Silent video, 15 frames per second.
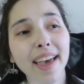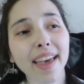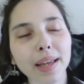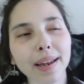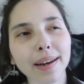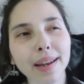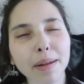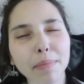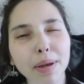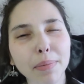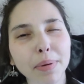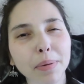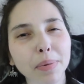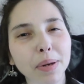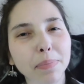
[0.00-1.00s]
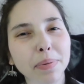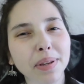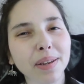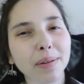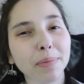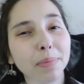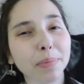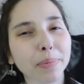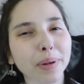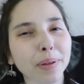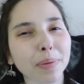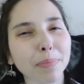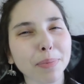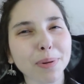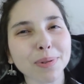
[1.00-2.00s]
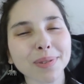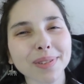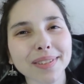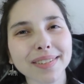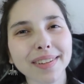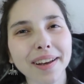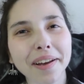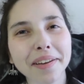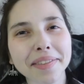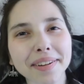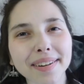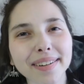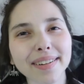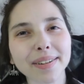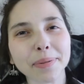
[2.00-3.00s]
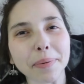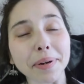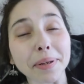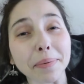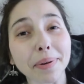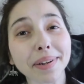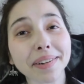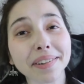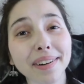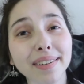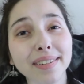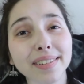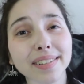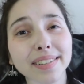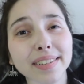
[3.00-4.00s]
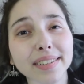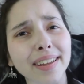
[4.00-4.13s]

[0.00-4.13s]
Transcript: than it maybe would be with most other twenty-one year olds.